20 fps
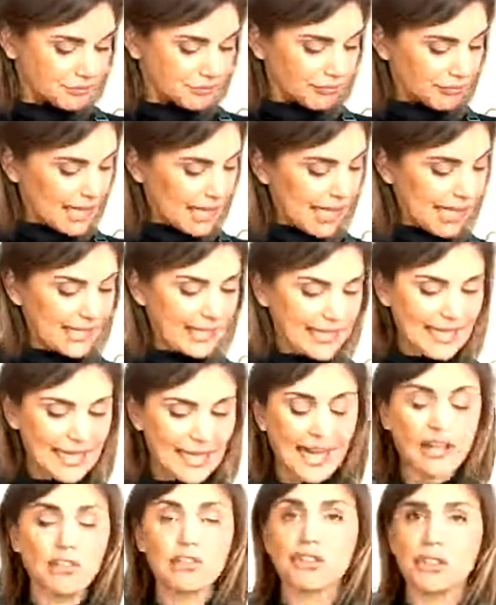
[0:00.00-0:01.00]
And it
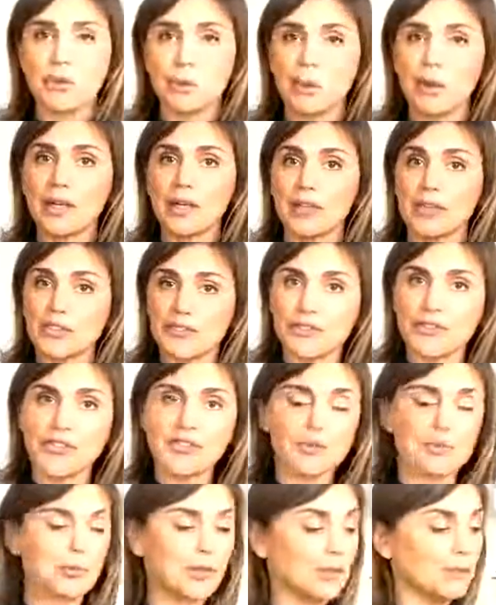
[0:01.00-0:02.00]
actually works for
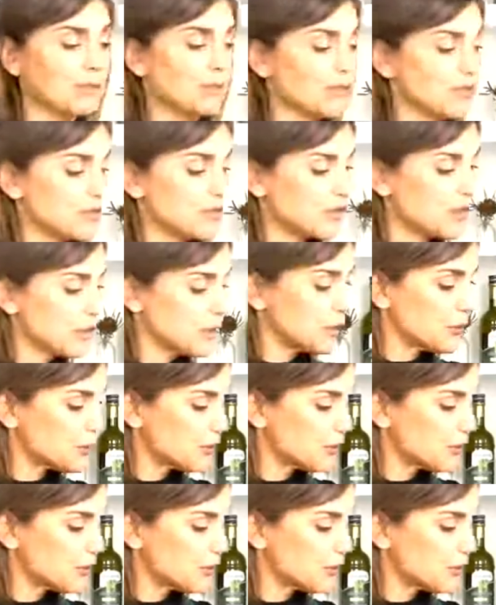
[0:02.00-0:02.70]
this purpose too.